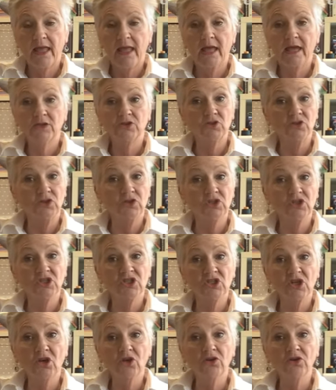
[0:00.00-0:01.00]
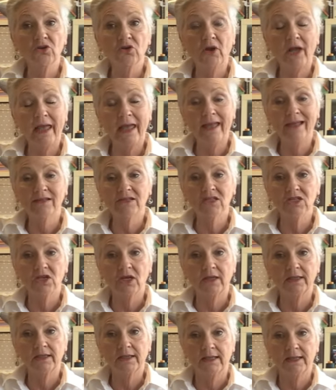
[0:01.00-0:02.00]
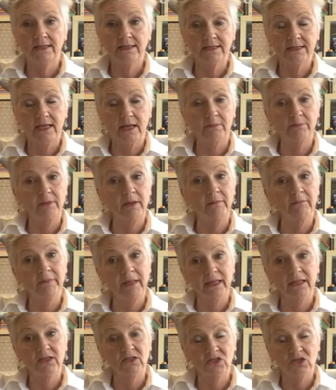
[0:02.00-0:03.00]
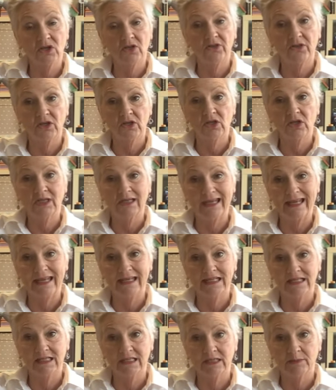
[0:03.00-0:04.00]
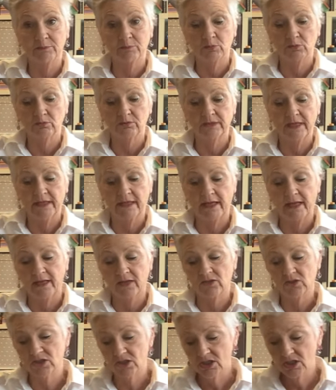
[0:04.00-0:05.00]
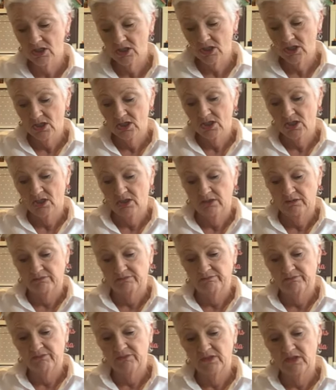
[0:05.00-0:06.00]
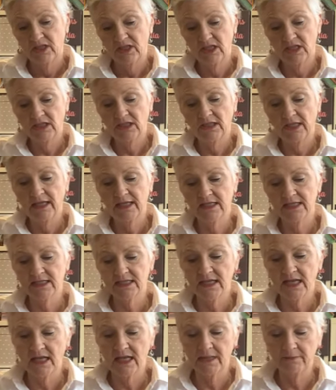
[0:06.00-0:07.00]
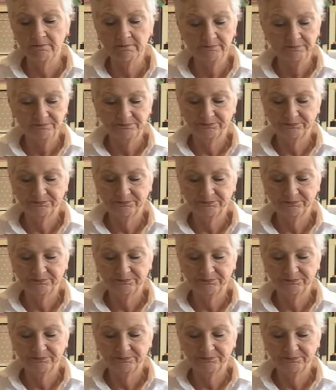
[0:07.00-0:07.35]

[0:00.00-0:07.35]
and you can sew your outside leg seam, but make it so that you can easily pull that out. The inner leg seam,